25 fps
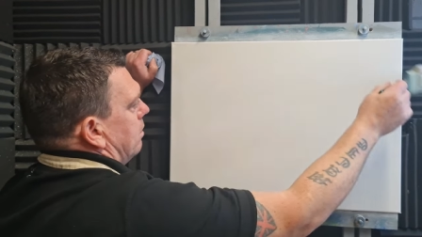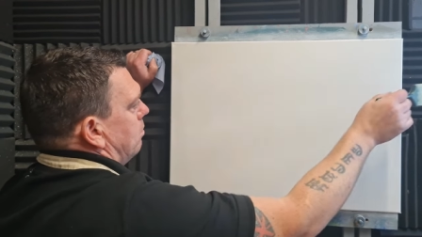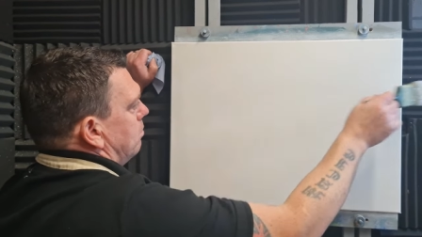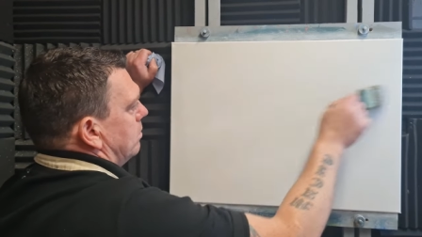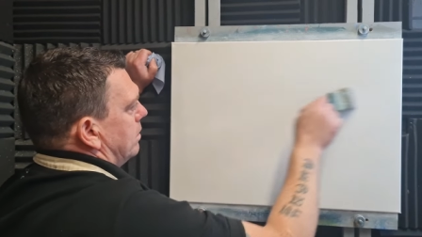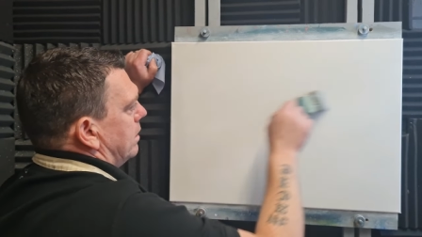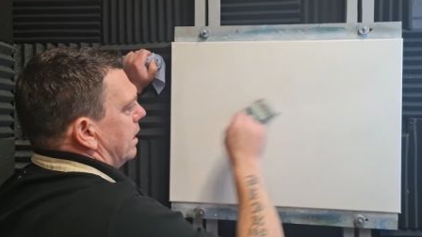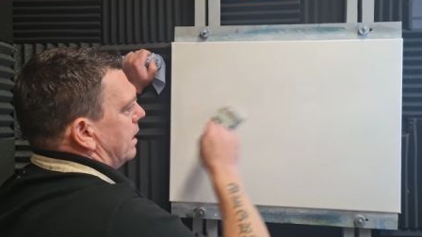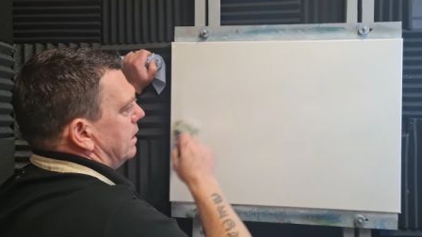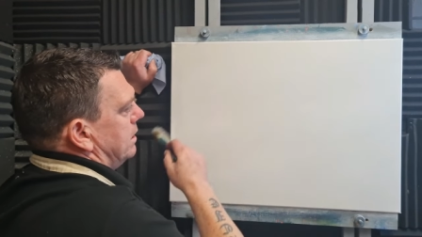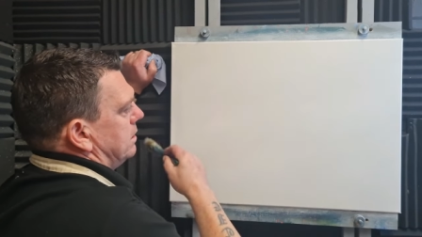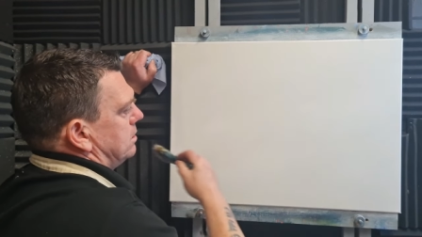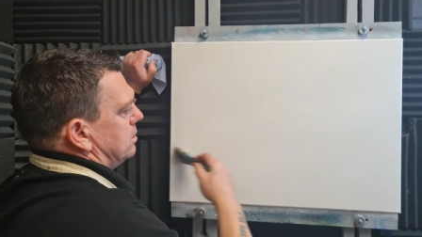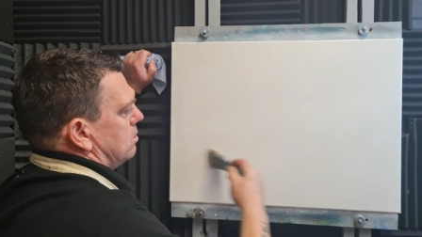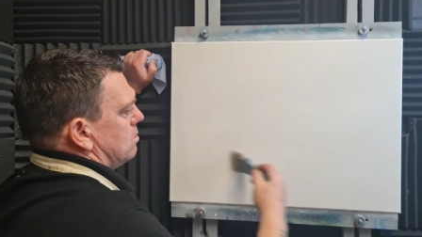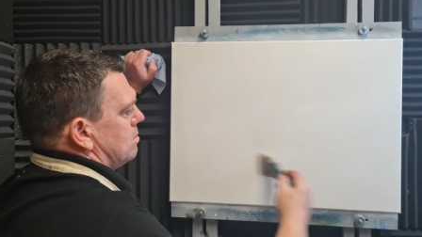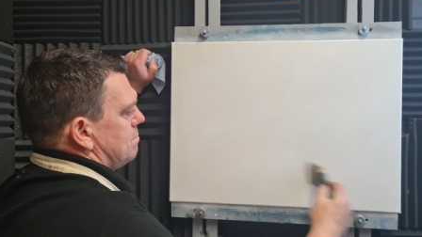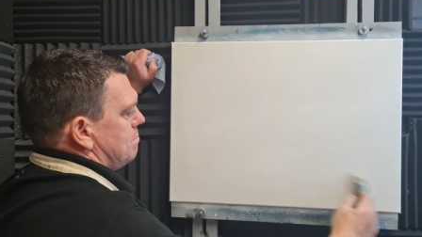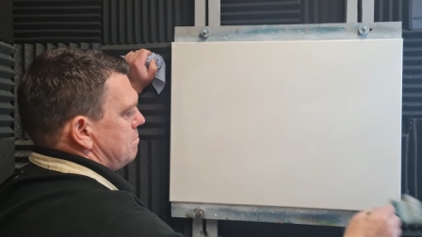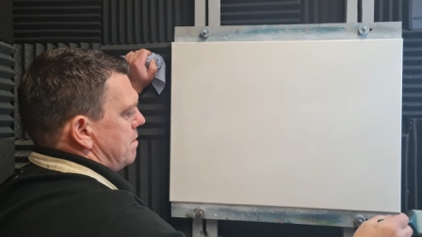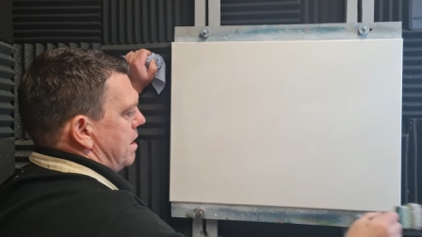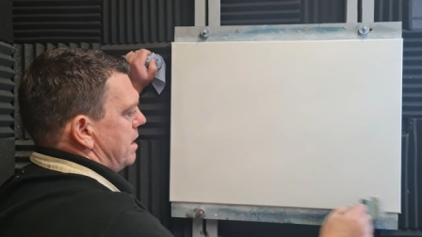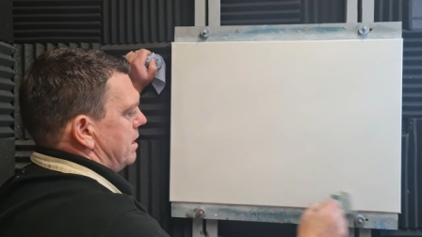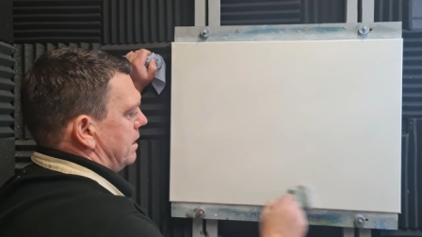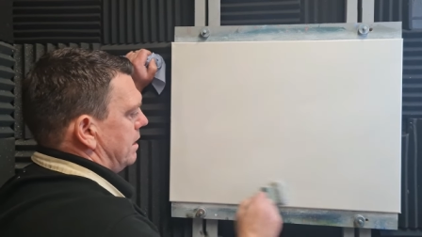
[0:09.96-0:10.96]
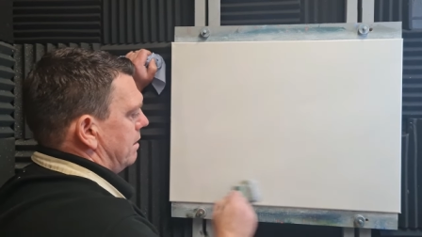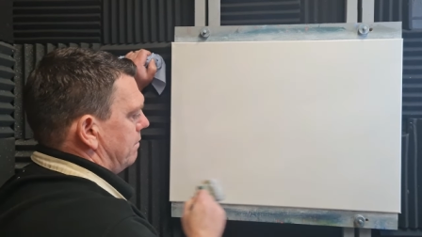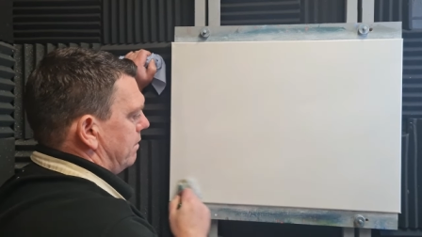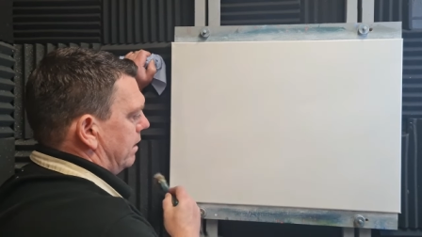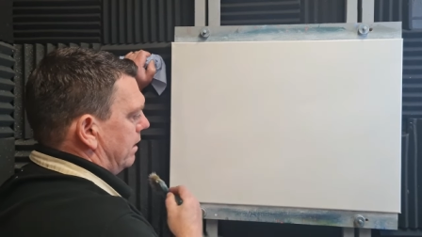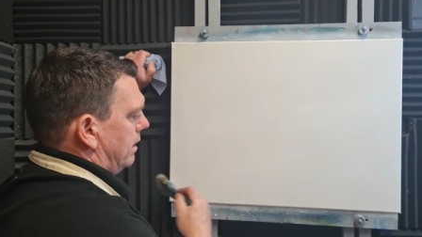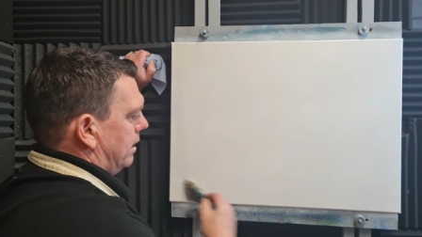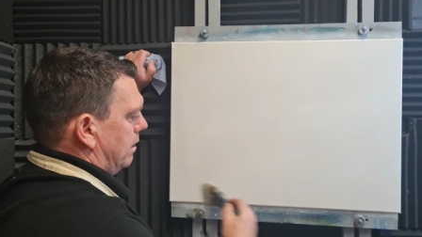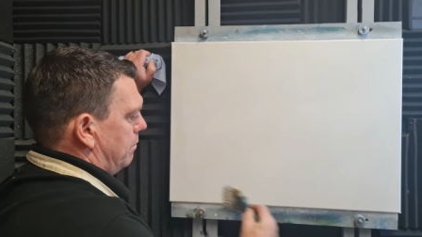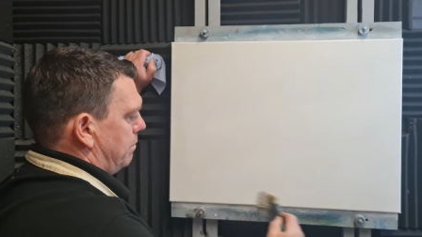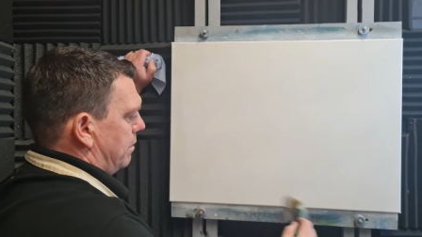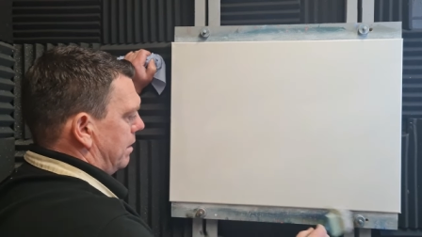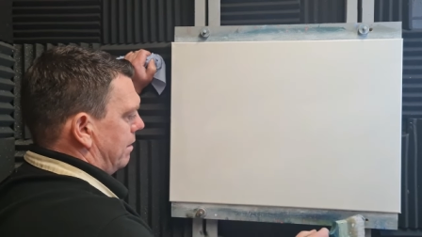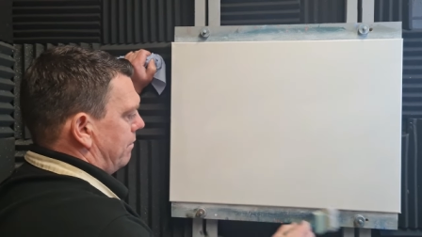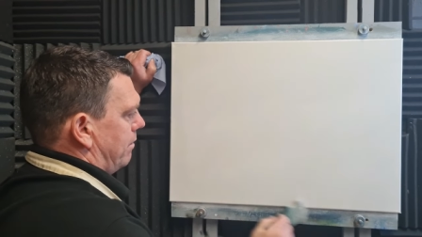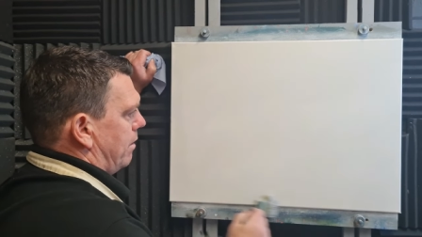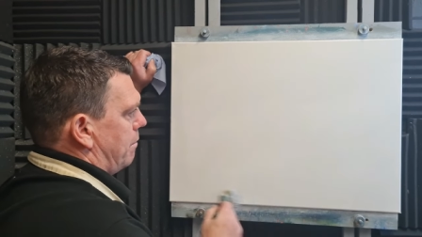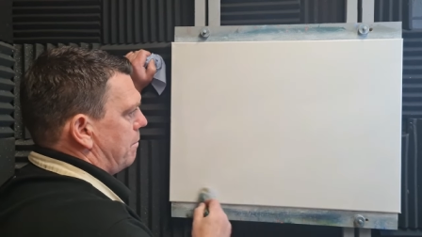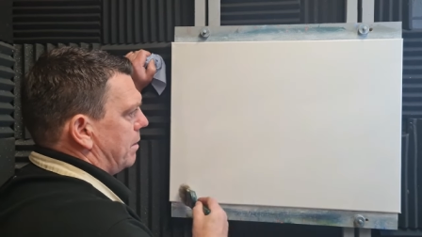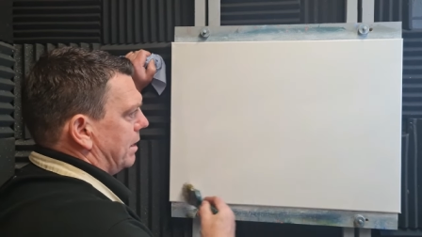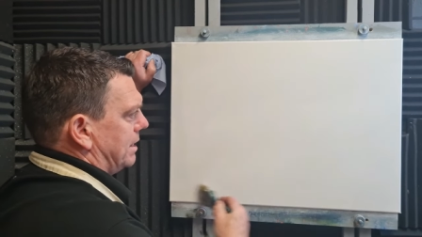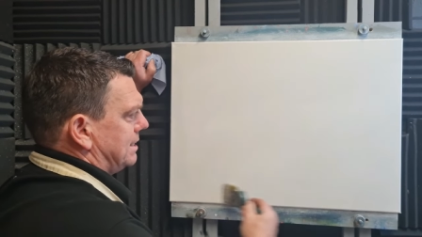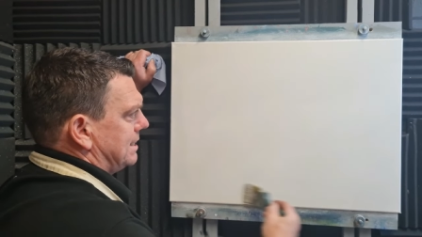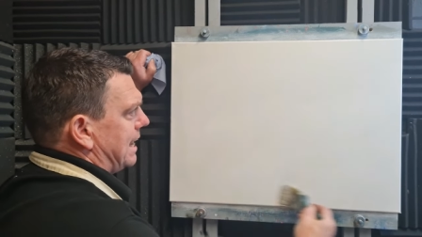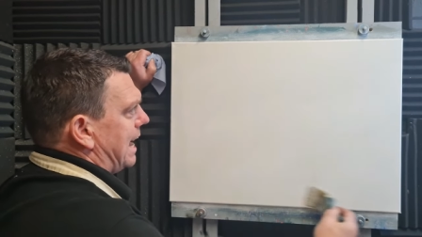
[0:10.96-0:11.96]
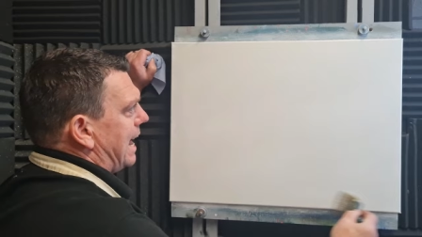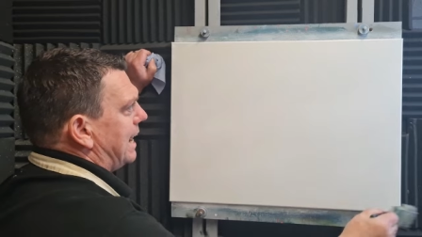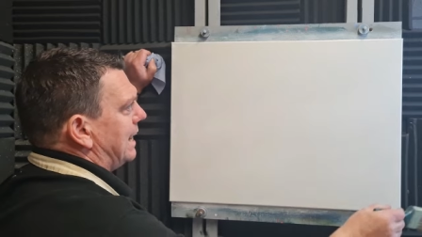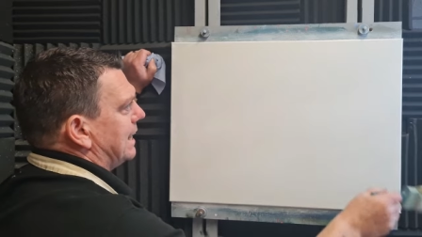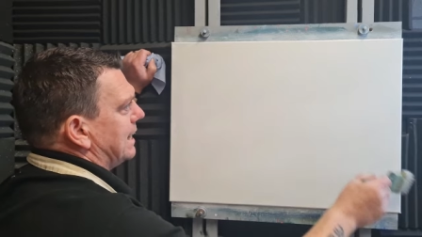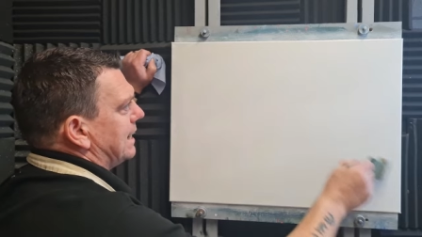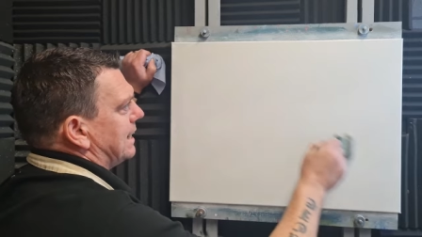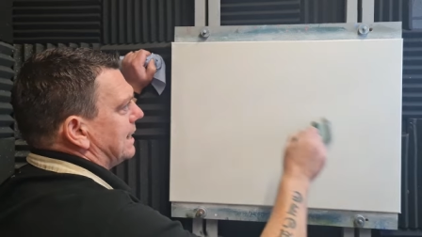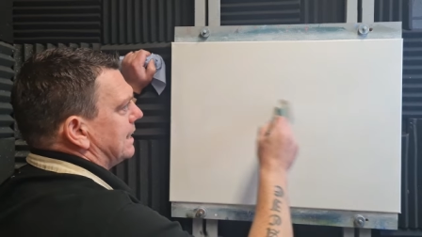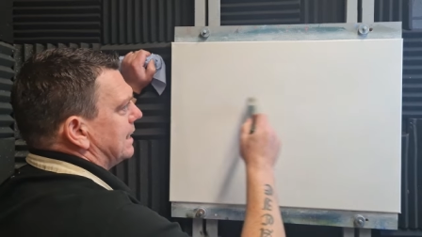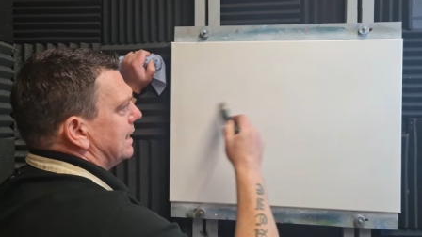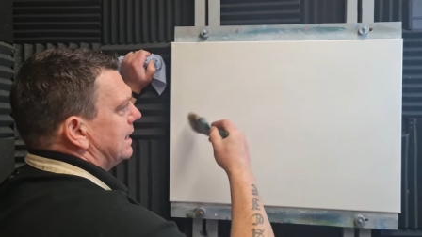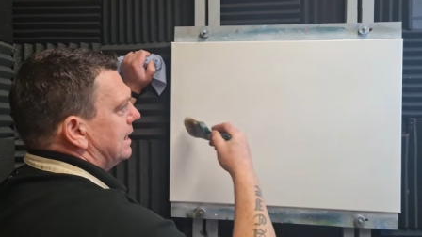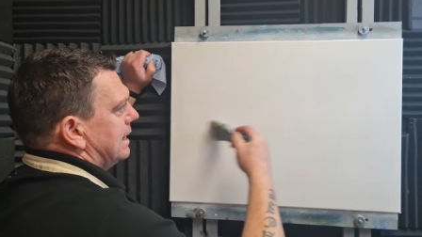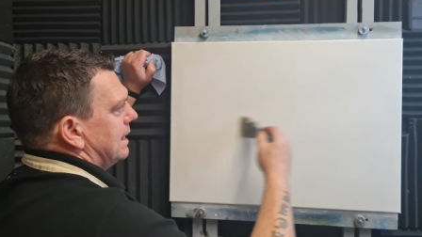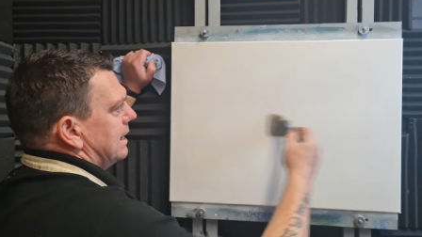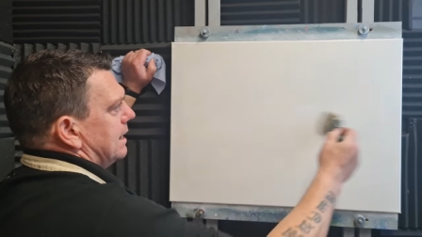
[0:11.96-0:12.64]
okay? So it may give a little bit of a metallic